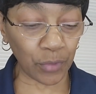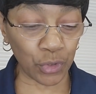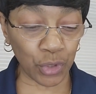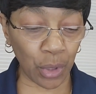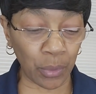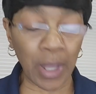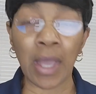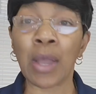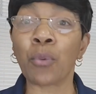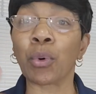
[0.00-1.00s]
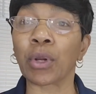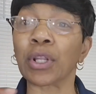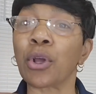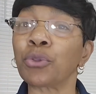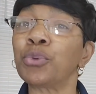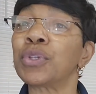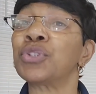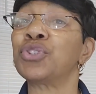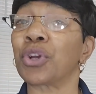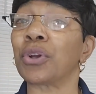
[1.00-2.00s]
So we're going to go through this
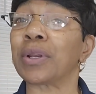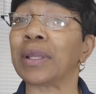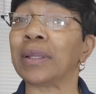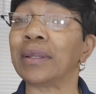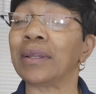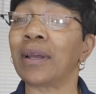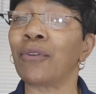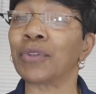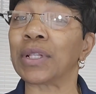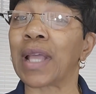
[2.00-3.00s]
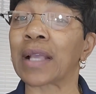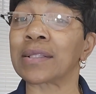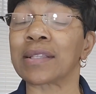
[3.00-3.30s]
journey over the next